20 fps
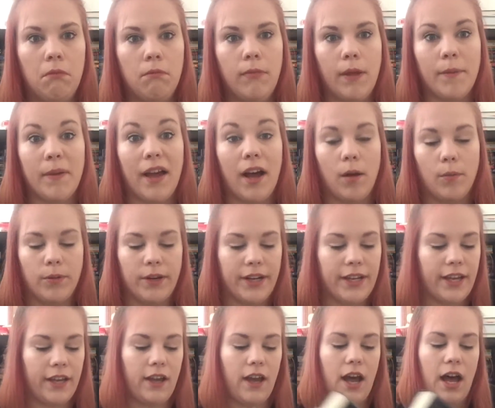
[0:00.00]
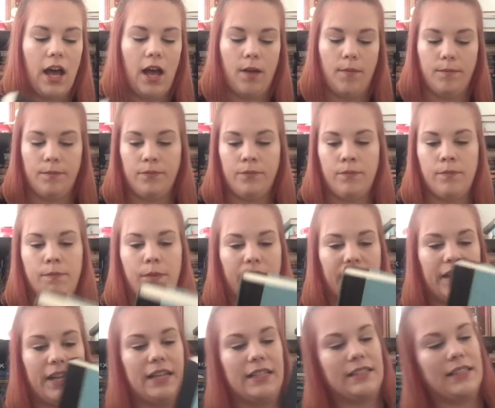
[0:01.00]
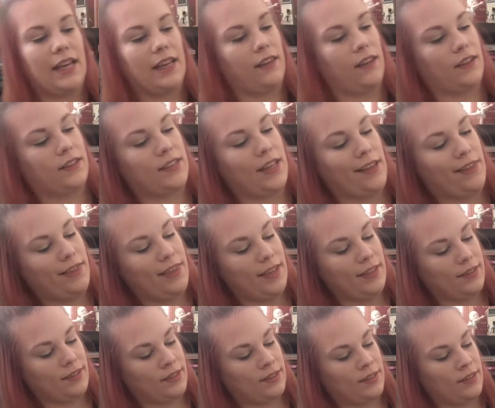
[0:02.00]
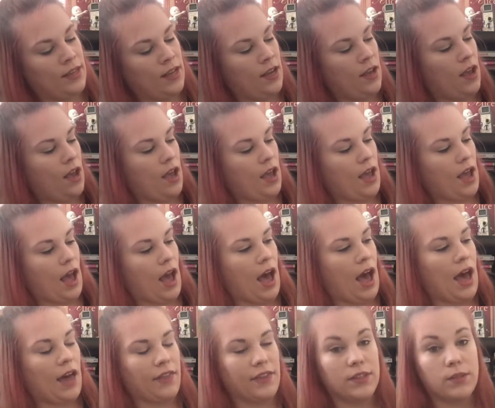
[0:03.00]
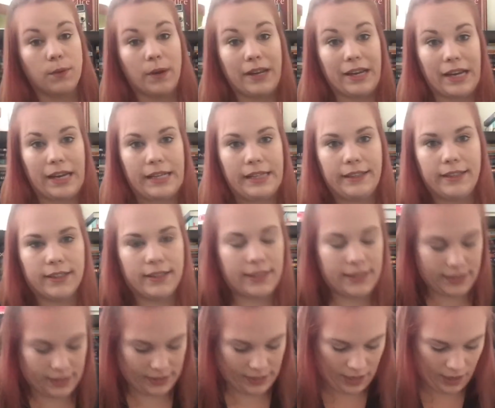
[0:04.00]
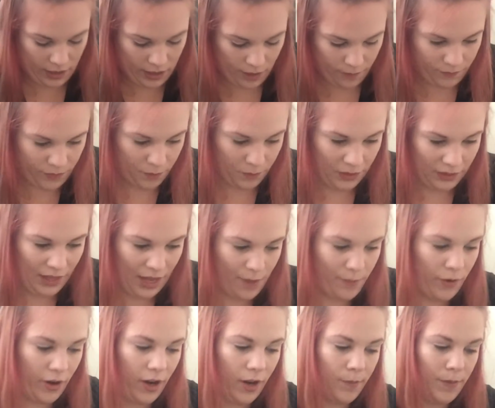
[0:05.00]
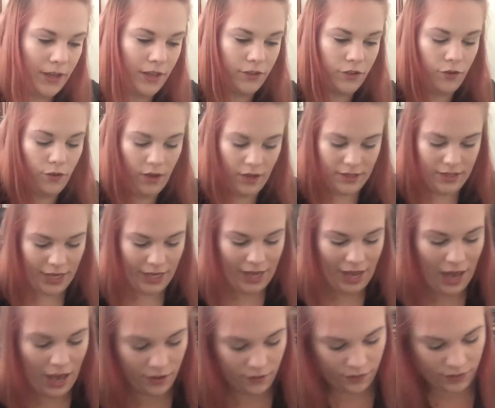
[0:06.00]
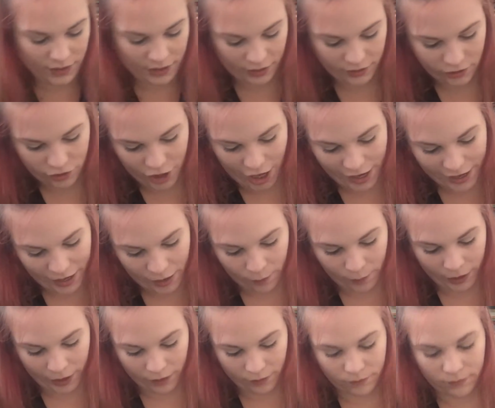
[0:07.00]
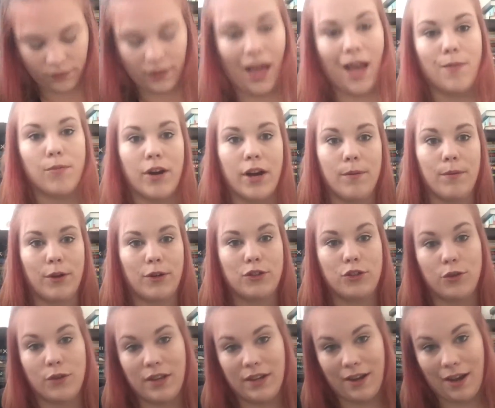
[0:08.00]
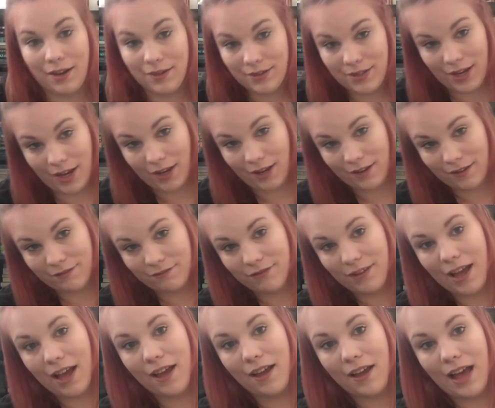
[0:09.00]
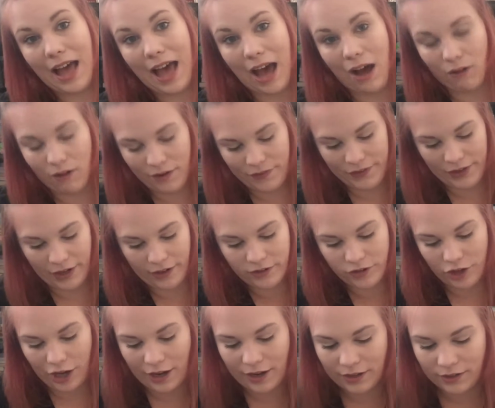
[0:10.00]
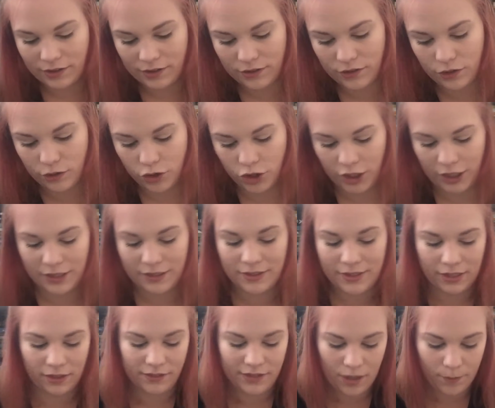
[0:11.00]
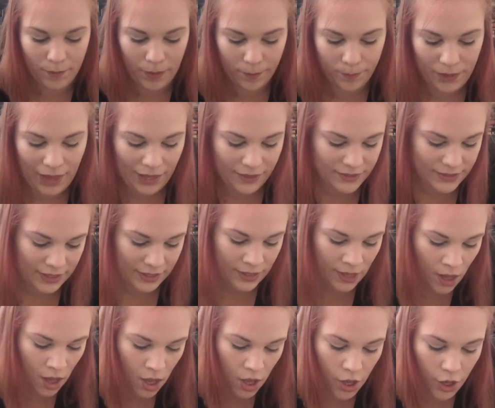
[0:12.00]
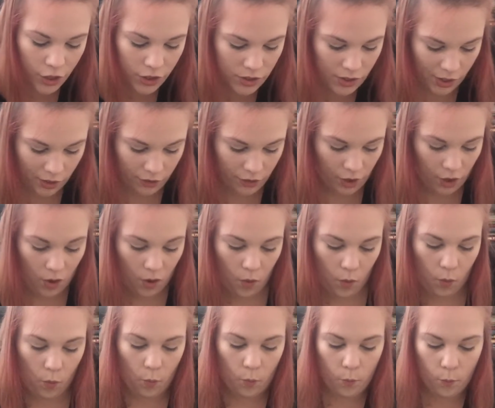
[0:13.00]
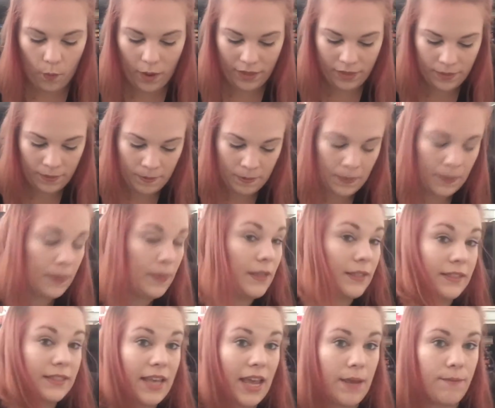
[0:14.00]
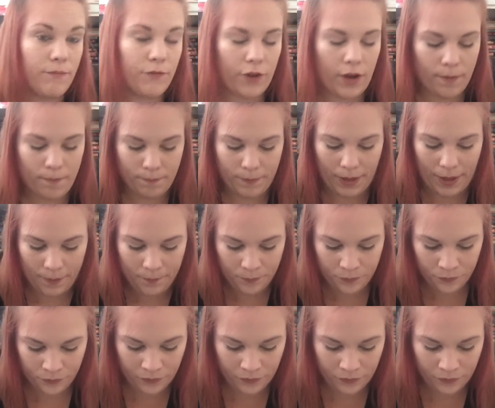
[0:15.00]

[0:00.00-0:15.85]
Maybe I'll break it. But the inside looks like this. This one clearly did not come from a library because you can take it out of the dust jacket, where library books you cannot take out of the dust jacket. It's usually sealed down by plastic. So I don't know what this came from, but